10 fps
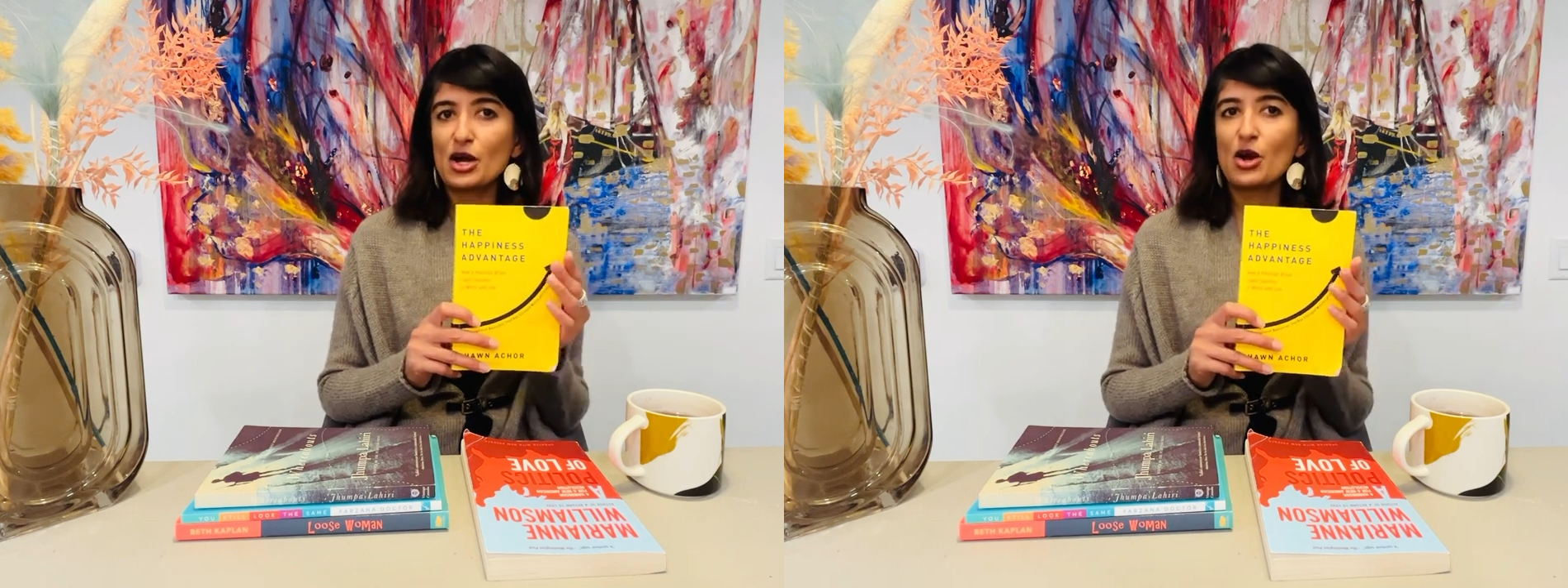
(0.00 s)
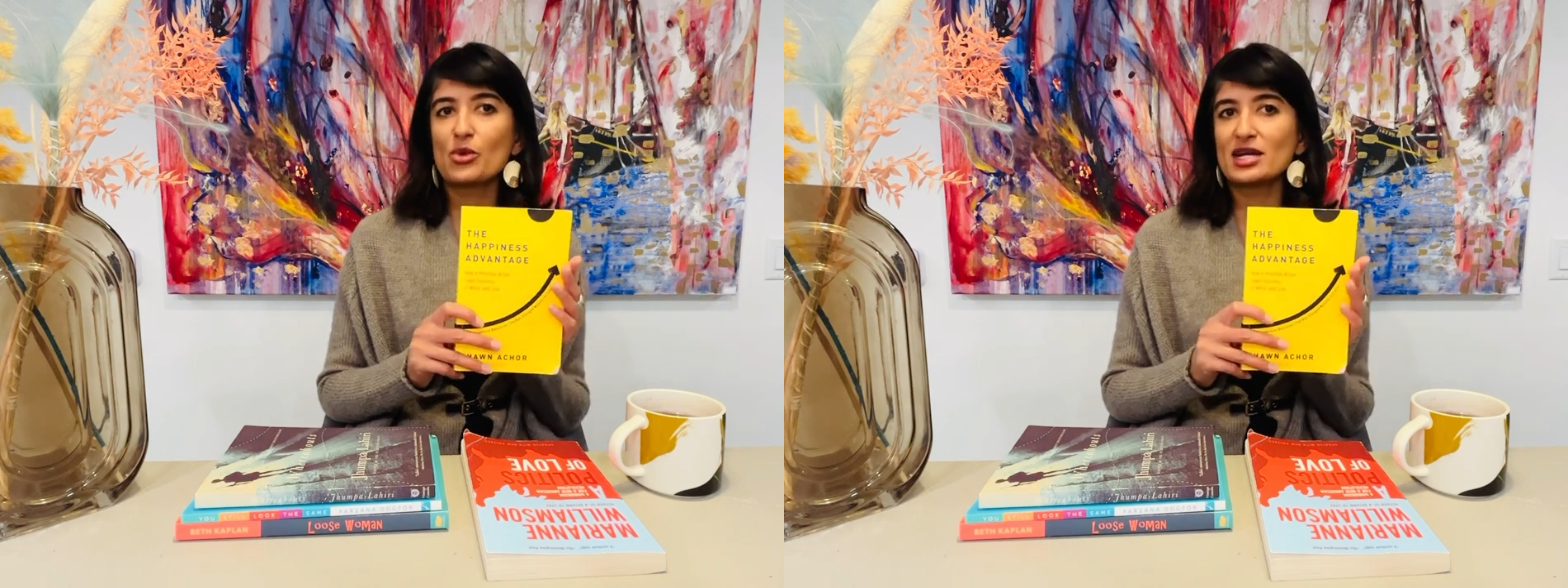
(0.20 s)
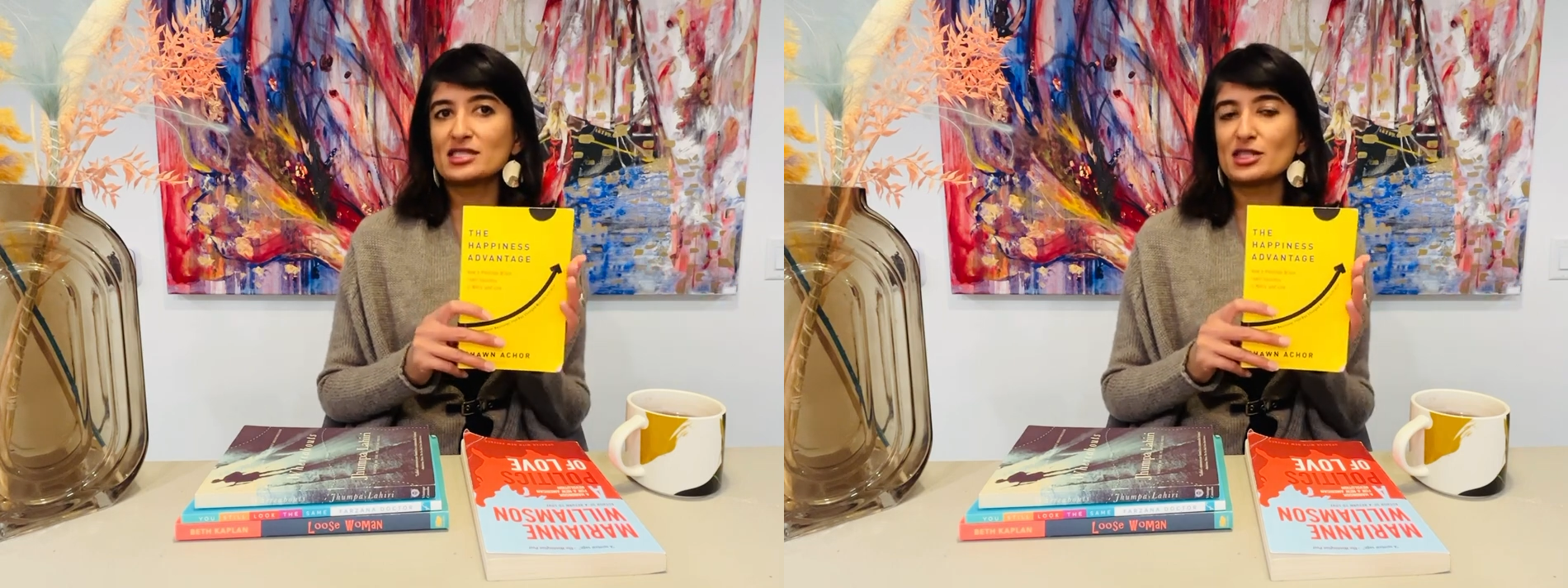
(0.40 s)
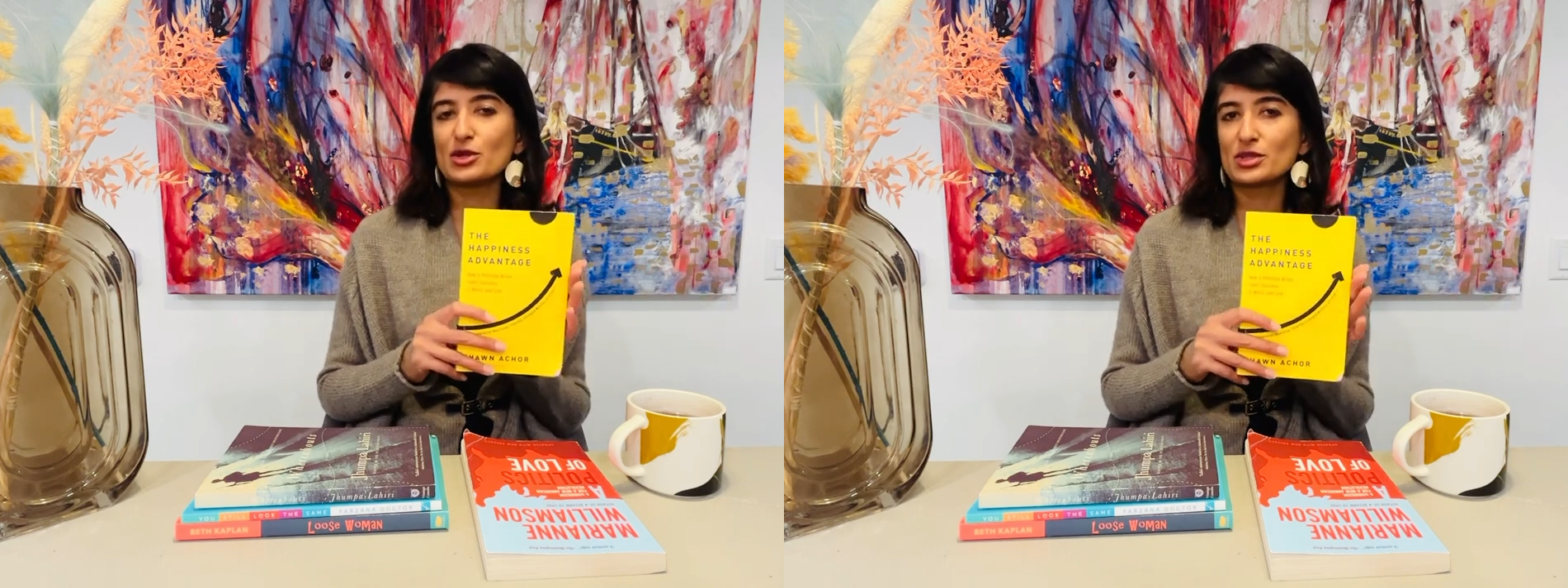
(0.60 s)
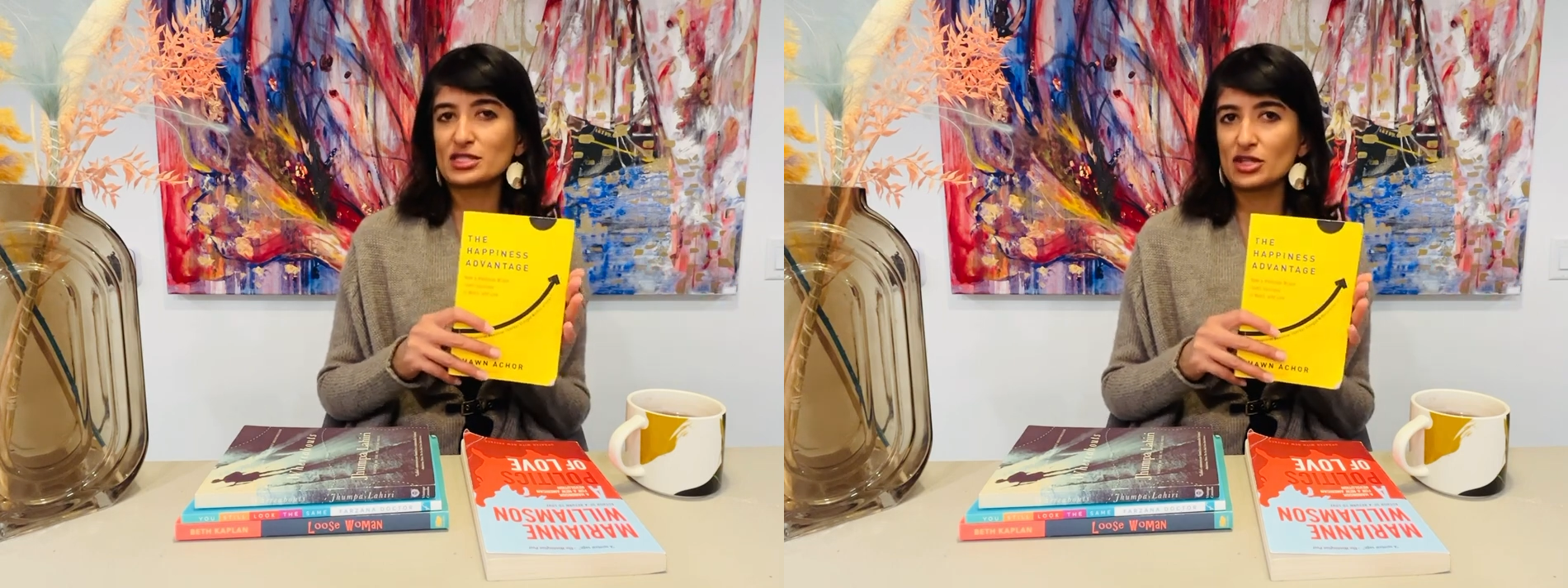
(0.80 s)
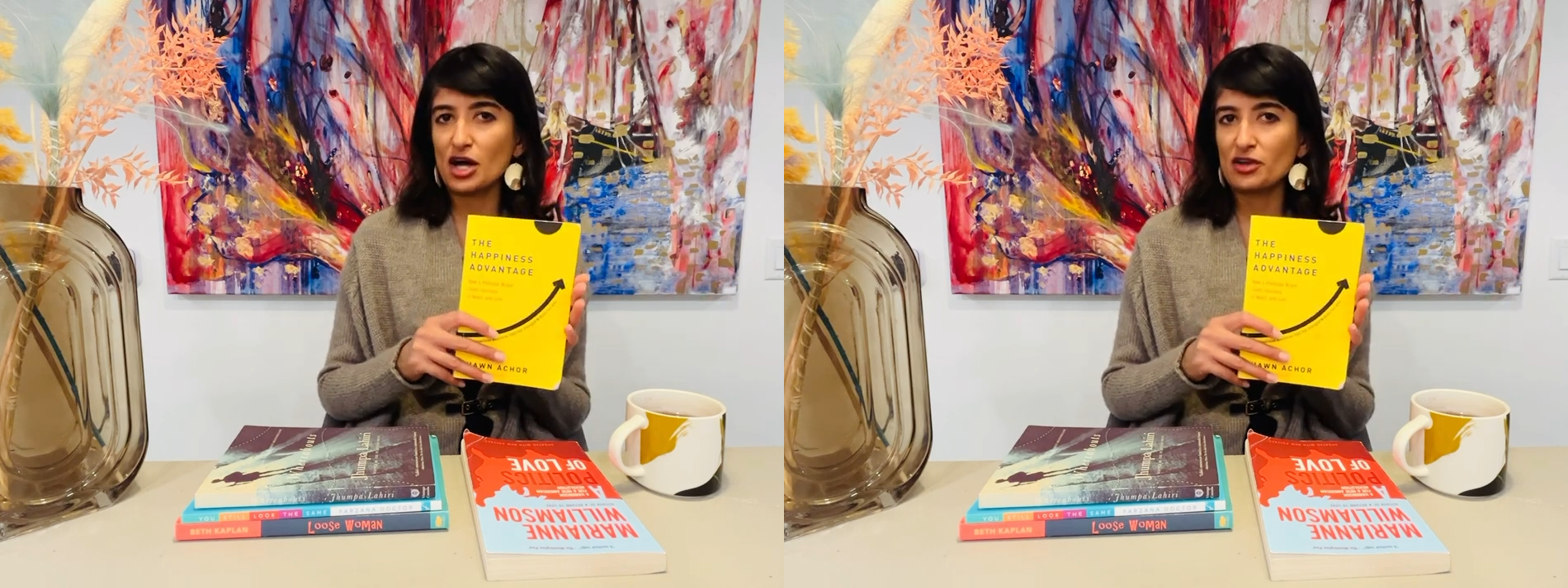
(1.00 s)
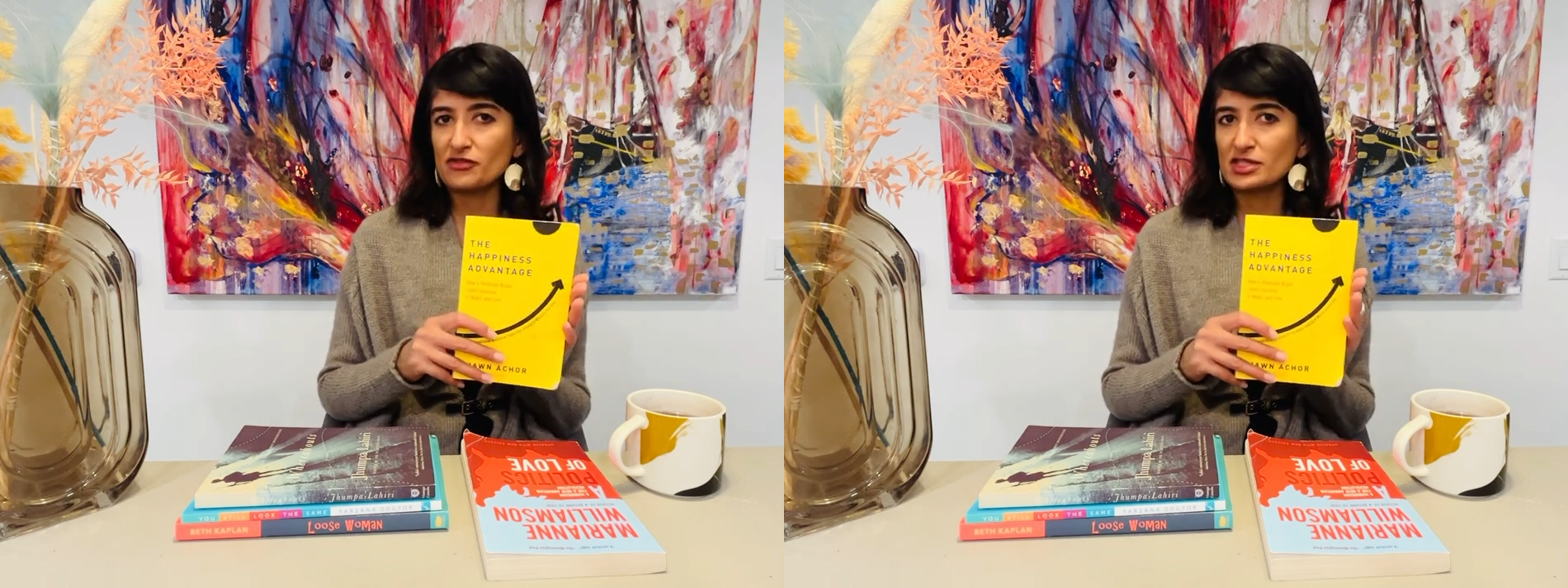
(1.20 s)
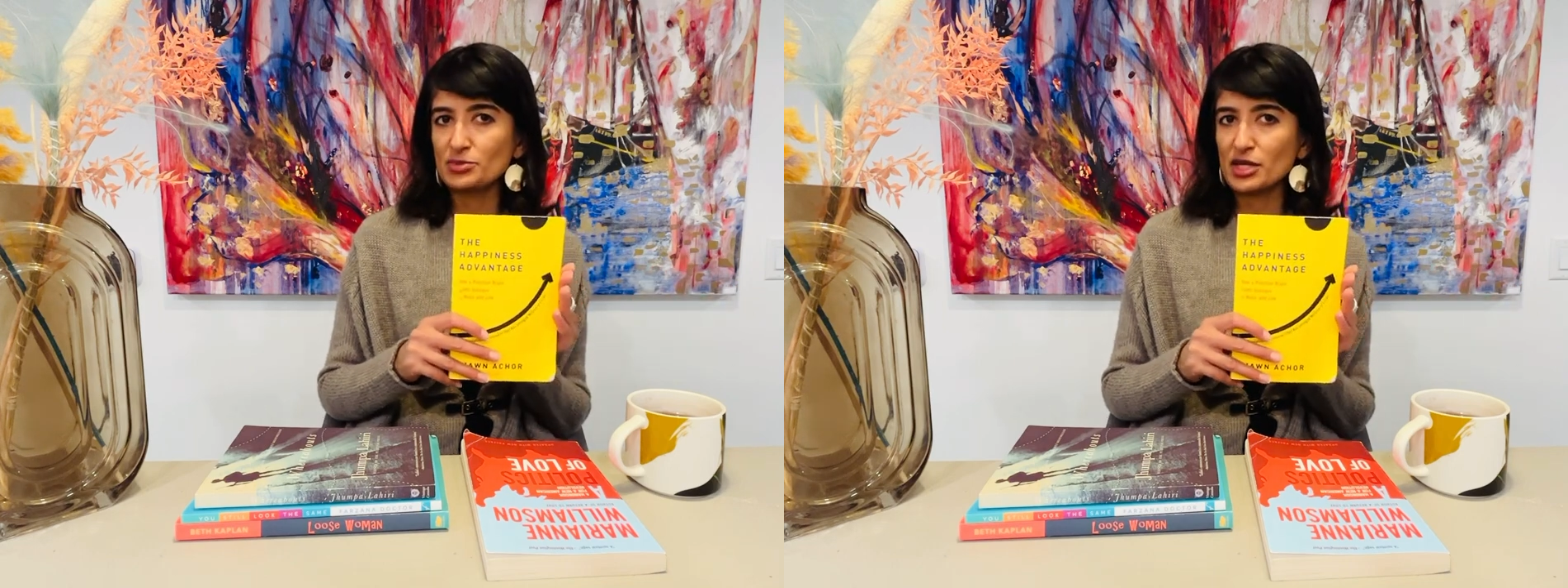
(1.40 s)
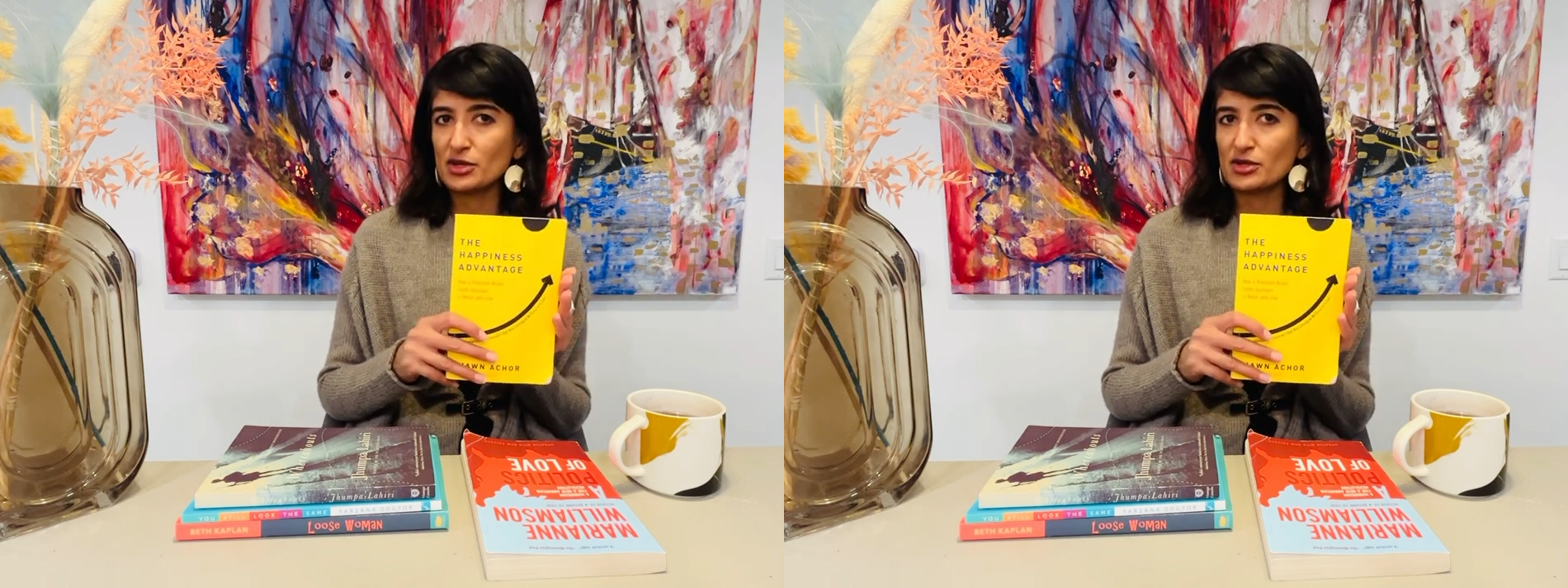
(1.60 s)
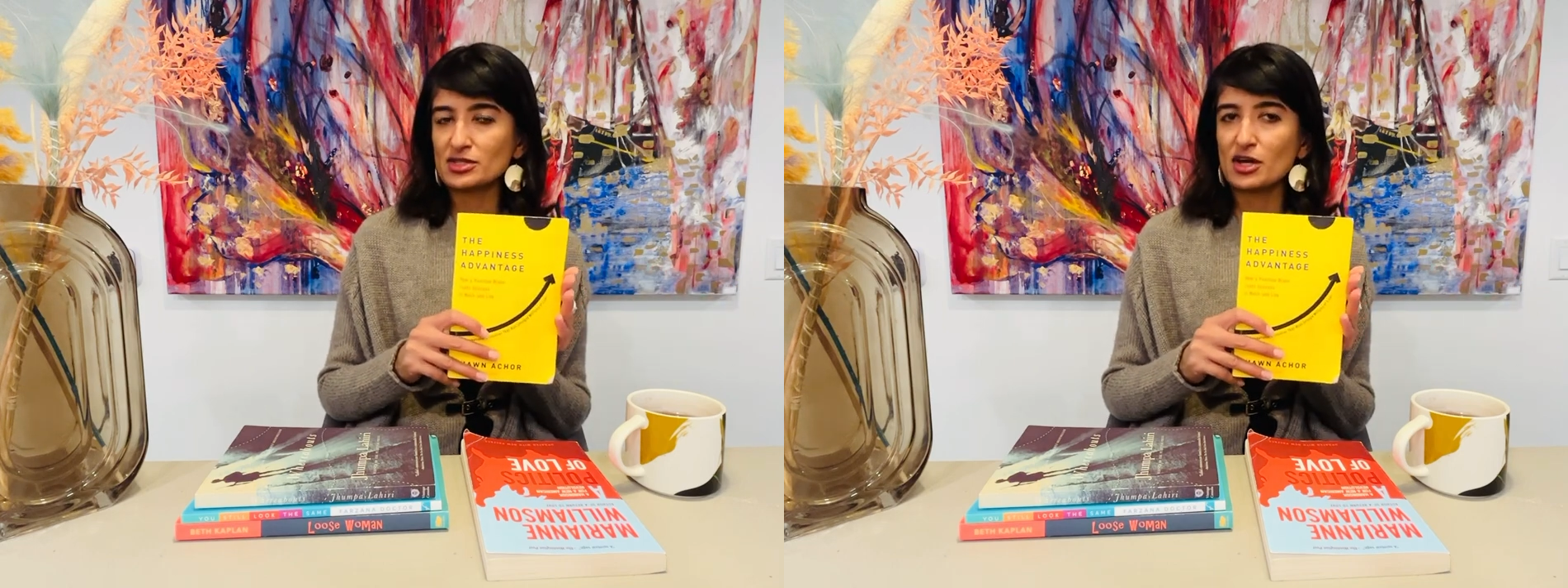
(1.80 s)
whereas he noticed a lot of his
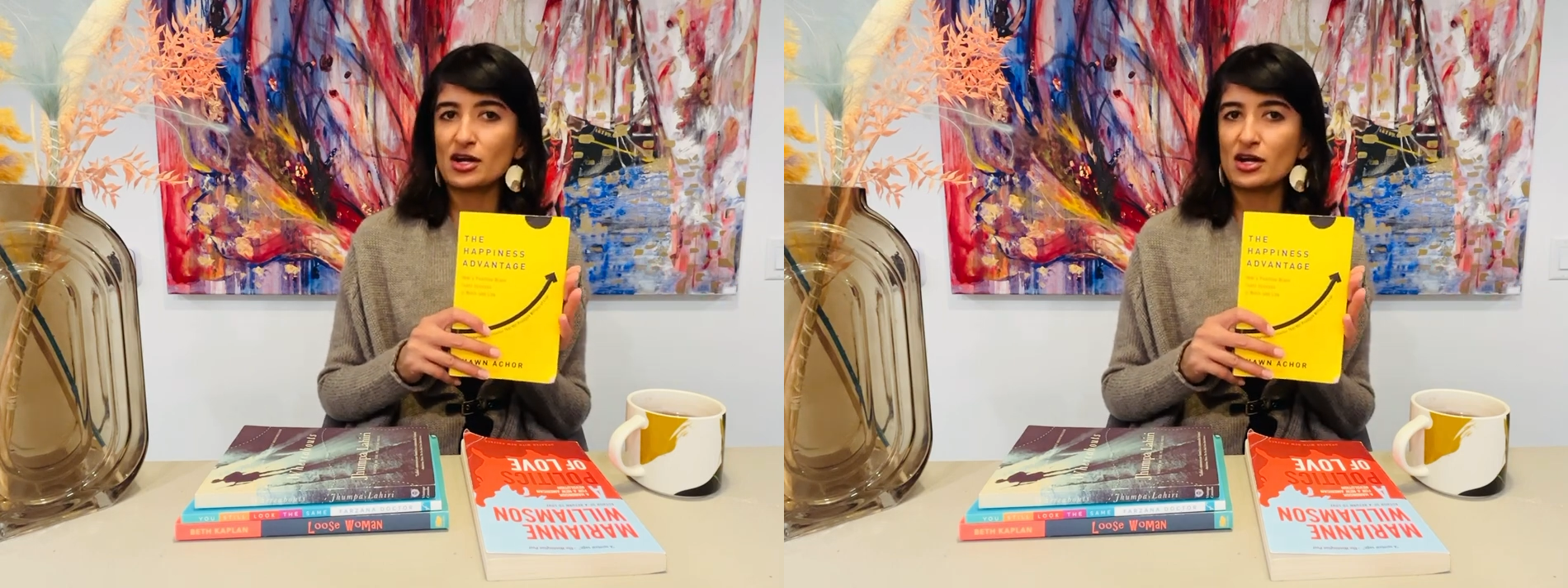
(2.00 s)
peers got